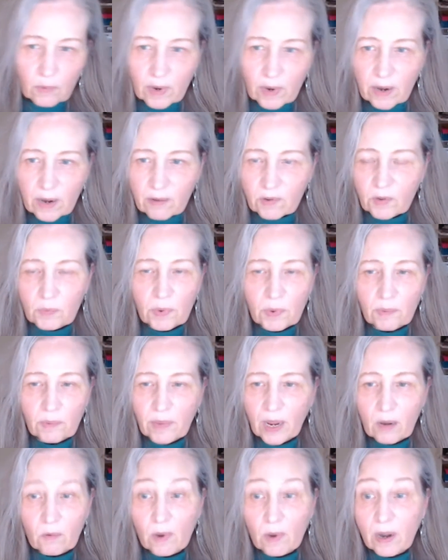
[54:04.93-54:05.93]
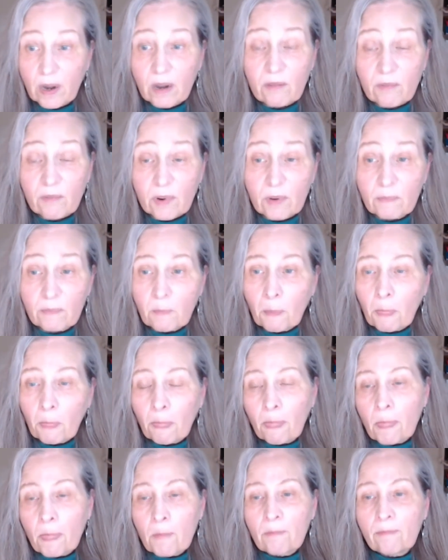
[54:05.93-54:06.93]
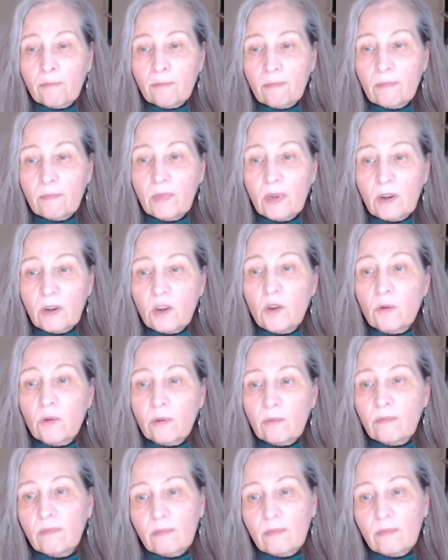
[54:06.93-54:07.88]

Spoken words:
or whatever, Superman, whatever. I mean,